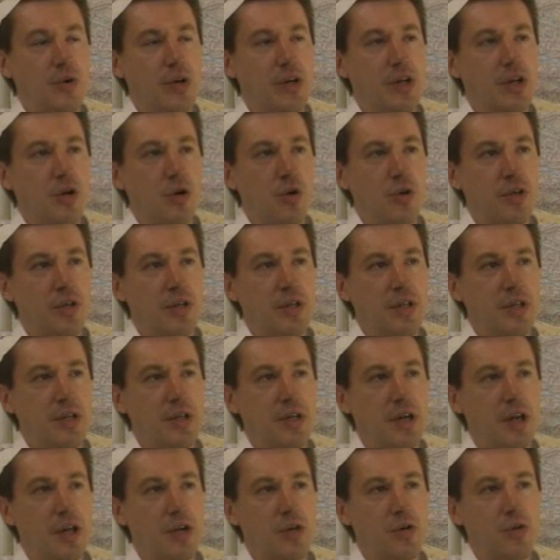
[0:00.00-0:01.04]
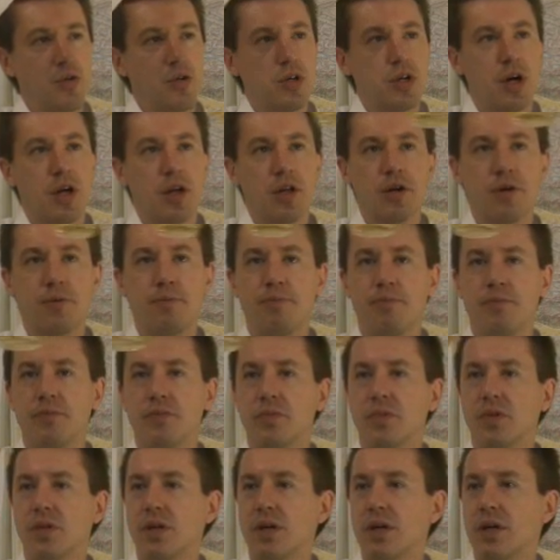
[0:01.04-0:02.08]
golden yellow color.
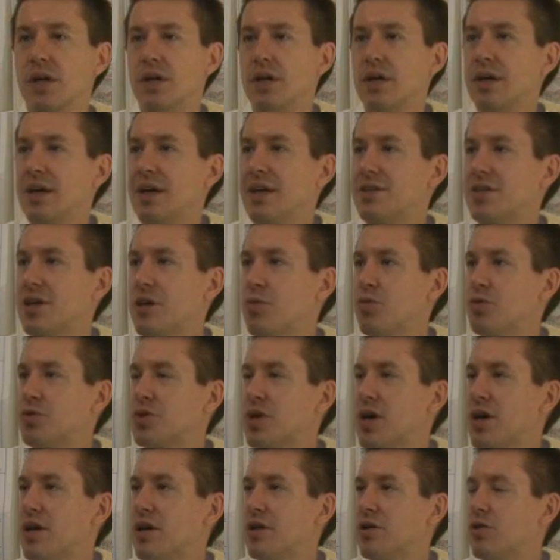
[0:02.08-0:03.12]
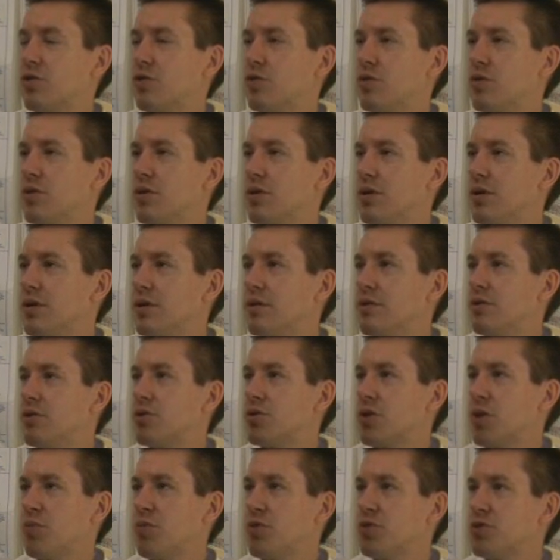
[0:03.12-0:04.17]
It's almost got
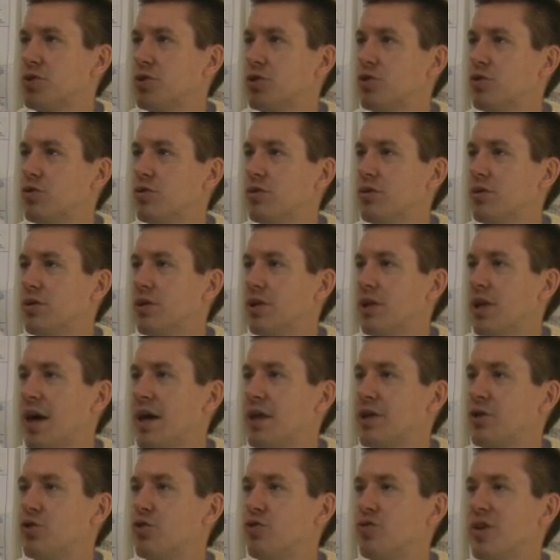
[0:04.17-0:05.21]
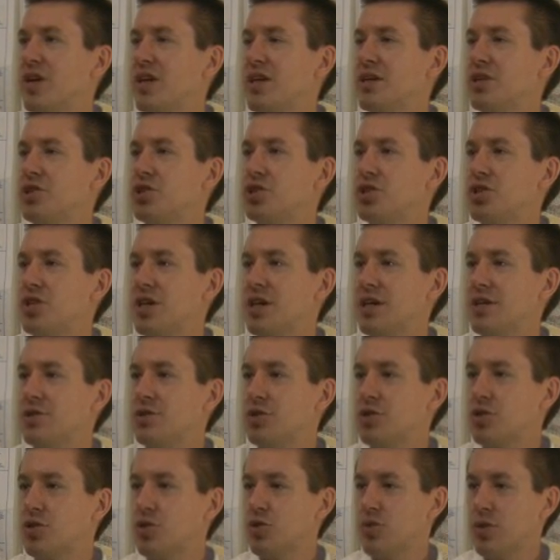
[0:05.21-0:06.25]
there's almost a light greenish
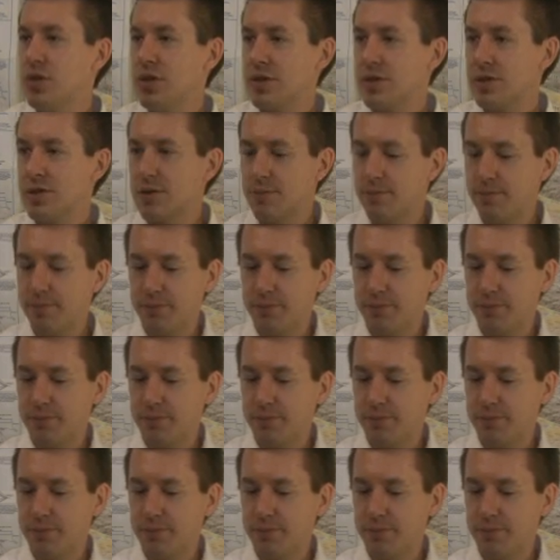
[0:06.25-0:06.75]
tinge to it.